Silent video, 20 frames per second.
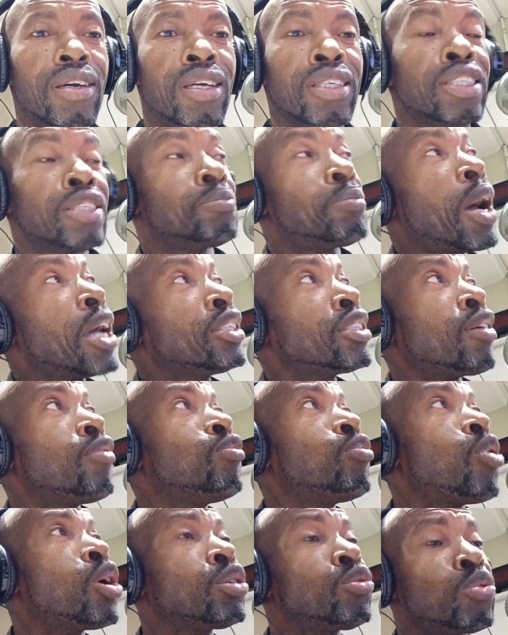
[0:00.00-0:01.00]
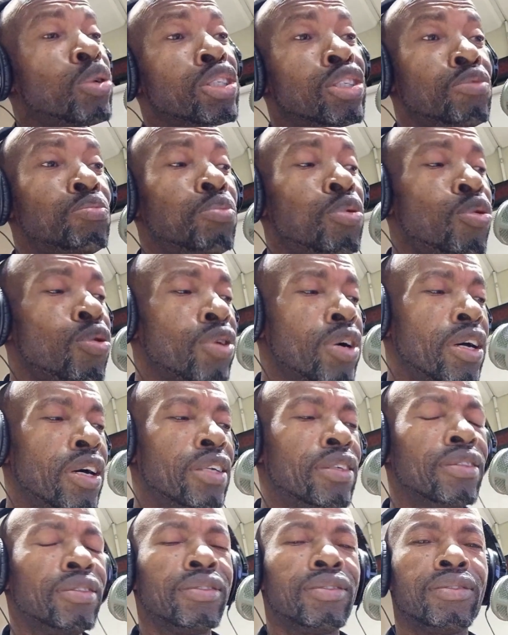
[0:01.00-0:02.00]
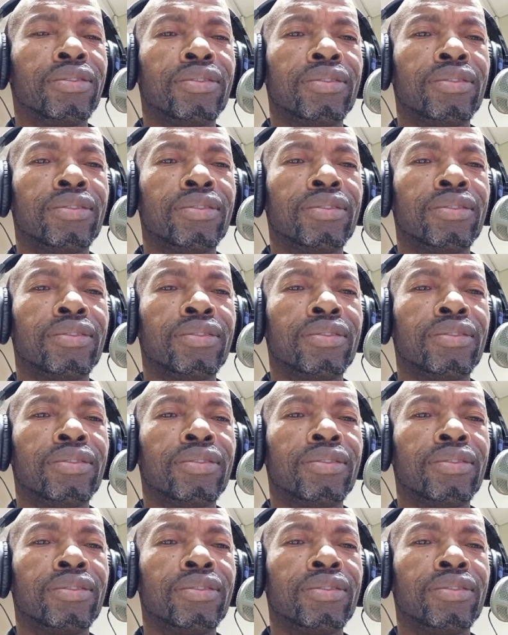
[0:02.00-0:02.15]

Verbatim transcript: in spite of what was spoken,